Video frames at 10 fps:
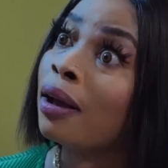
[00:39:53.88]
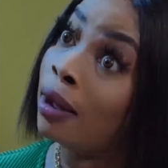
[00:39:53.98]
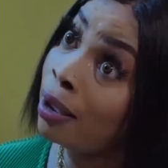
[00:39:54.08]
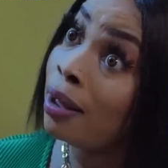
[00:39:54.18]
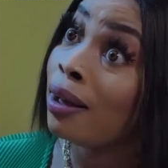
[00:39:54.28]

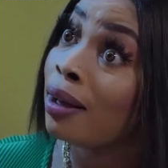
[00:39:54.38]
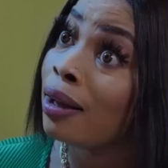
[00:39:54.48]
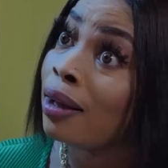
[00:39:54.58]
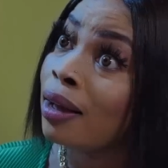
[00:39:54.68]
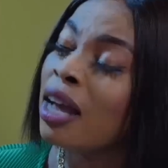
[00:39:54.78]
Huh?
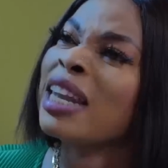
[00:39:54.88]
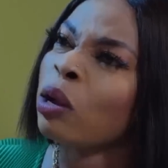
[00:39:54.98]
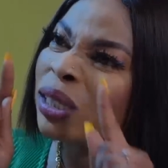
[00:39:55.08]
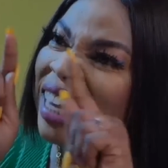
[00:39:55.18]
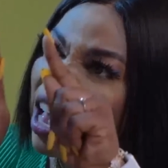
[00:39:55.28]

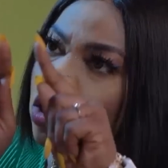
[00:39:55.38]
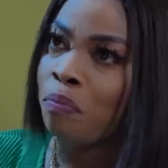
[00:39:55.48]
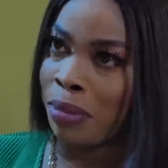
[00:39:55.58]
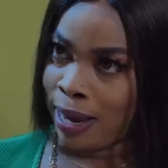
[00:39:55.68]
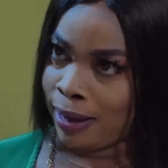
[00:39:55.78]
Now
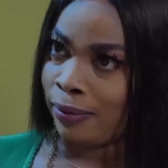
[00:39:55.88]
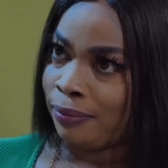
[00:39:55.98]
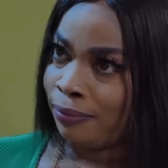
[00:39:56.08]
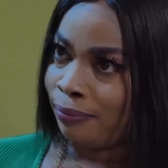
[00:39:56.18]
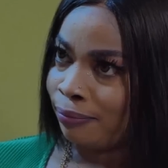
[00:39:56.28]
tell me,
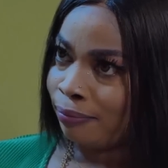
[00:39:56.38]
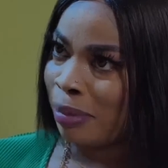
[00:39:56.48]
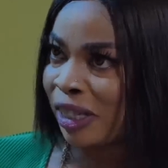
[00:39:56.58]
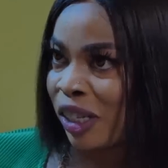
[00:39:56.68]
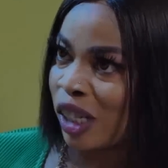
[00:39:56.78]

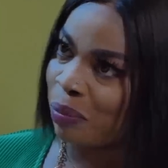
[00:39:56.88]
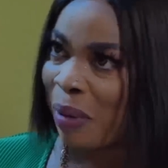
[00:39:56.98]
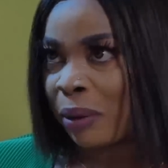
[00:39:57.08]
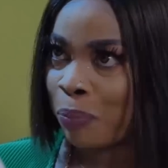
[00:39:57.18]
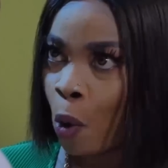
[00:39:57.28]
Mr.
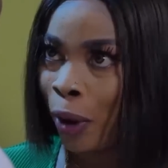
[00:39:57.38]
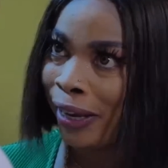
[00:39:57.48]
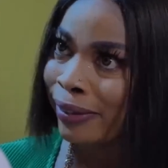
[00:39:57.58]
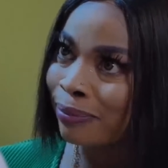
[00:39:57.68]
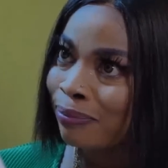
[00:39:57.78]
Smart Boy,